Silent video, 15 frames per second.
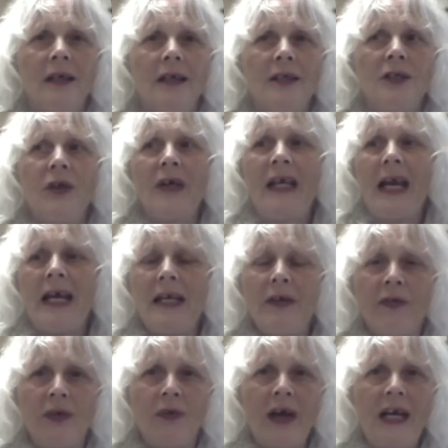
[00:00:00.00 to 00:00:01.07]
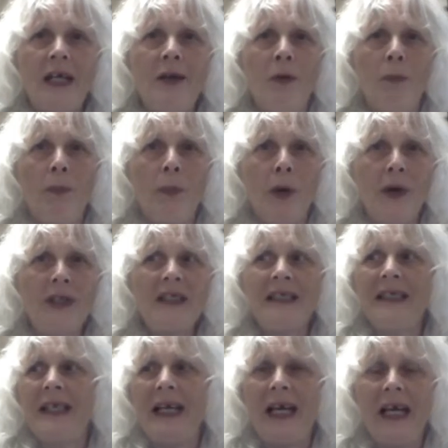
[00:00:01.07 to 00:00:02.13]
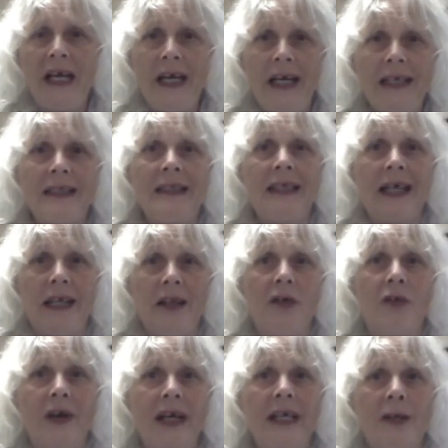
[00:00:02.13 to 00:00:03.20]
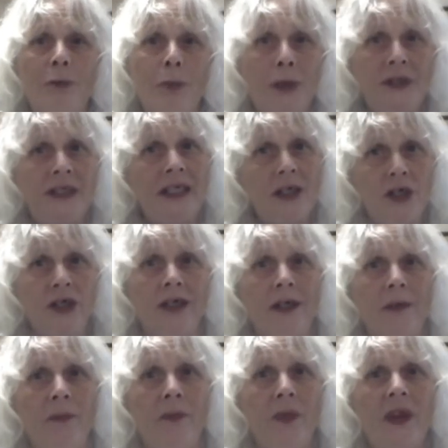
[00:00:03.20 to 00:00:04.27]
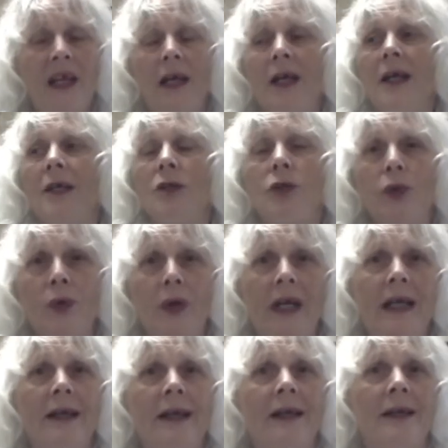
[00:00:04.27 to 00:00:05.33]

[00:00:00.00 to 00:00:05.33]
So again, if the right person is in the right position, doing